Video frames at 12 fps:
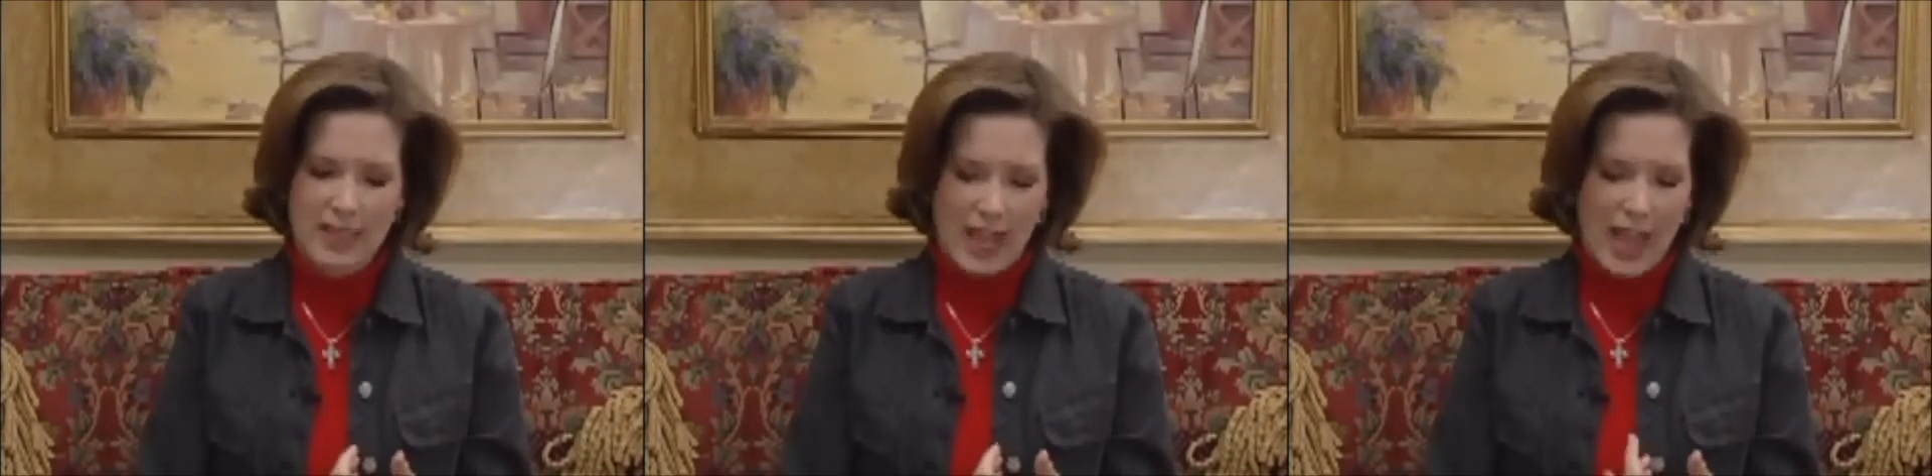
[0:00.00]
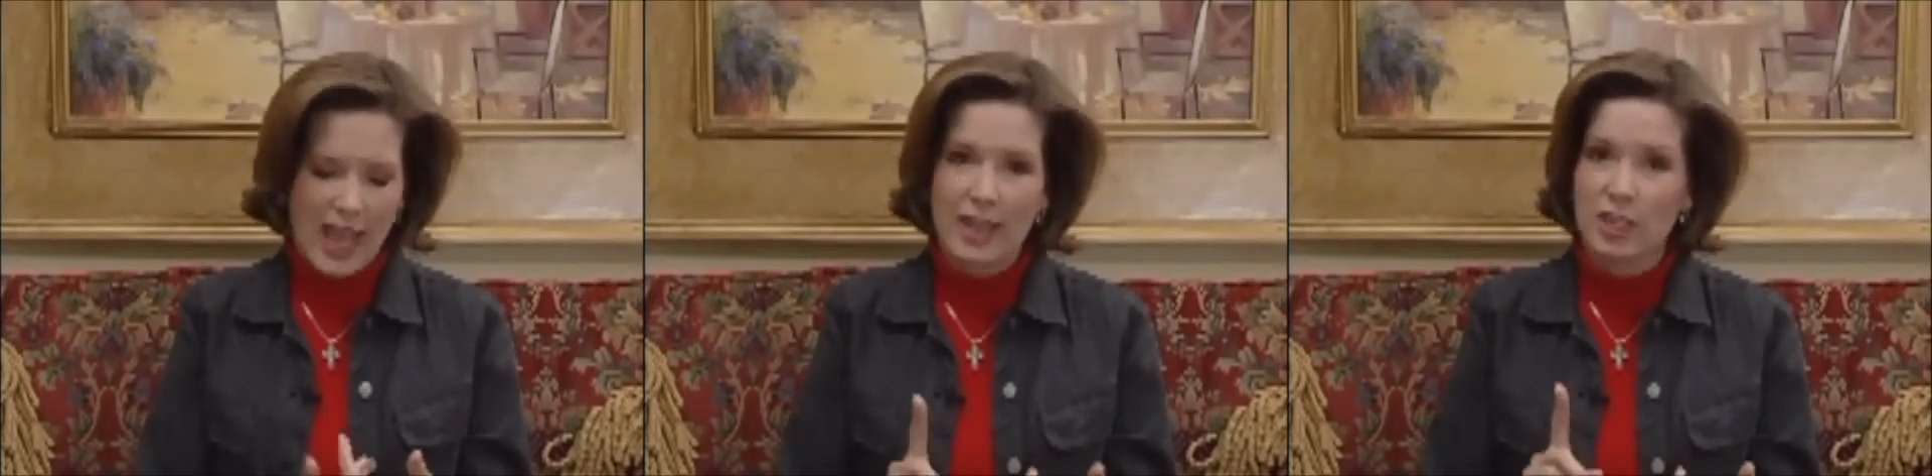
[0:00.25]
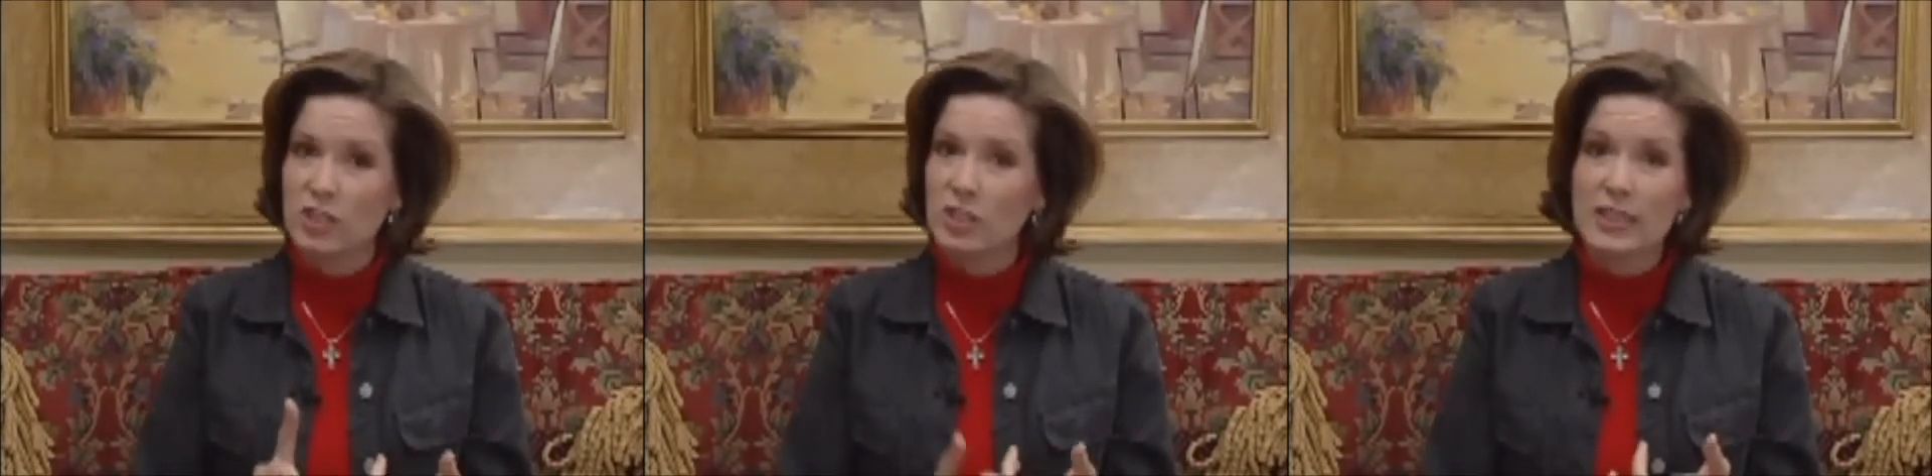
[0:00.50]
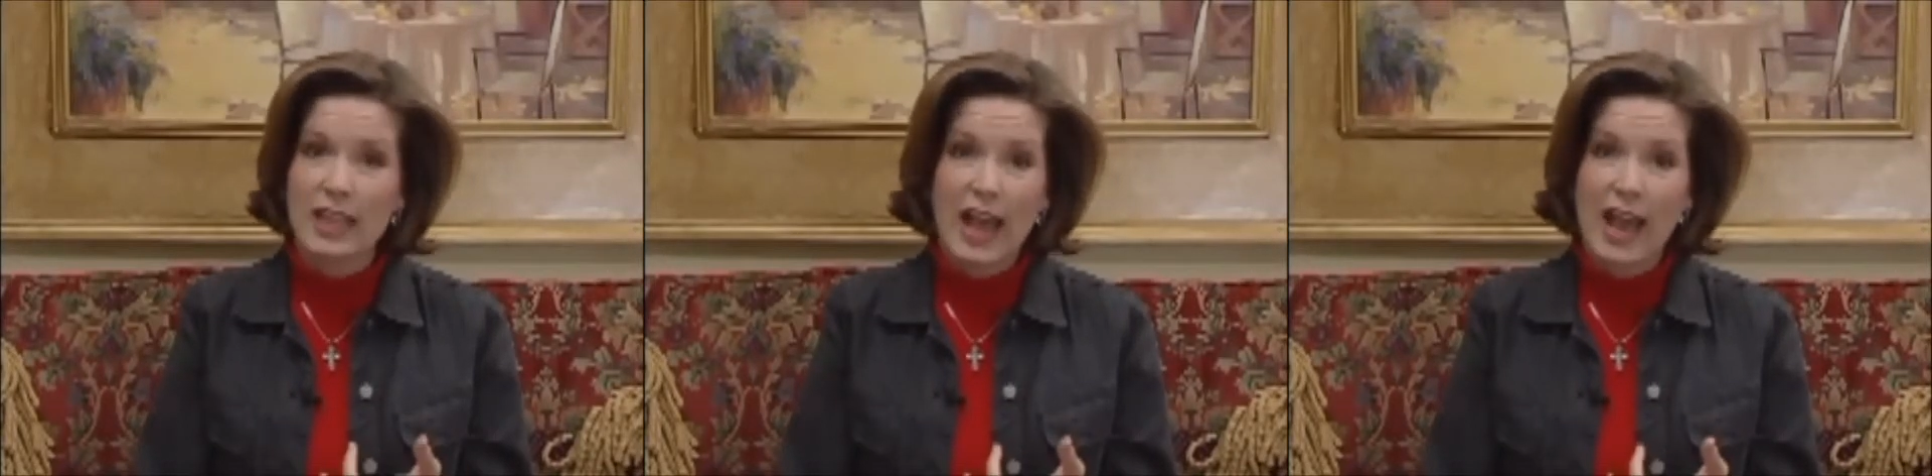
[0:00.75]
I had a
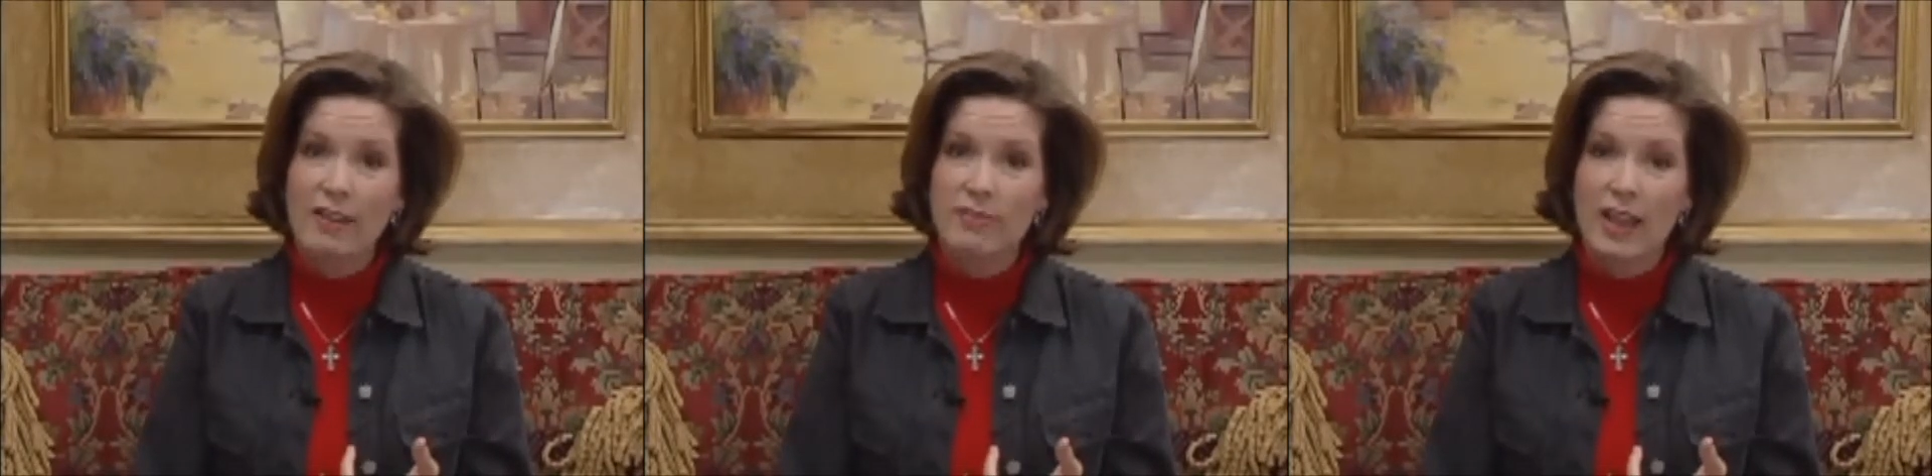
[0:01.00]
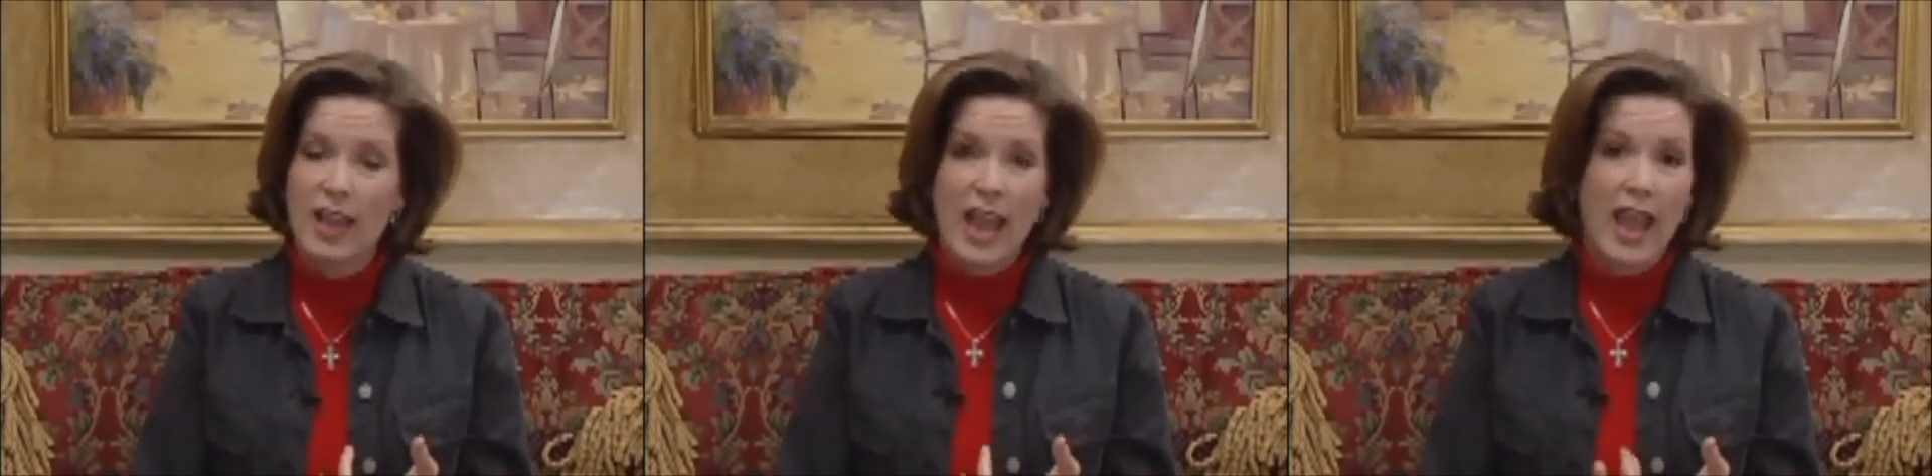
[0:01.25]
good life.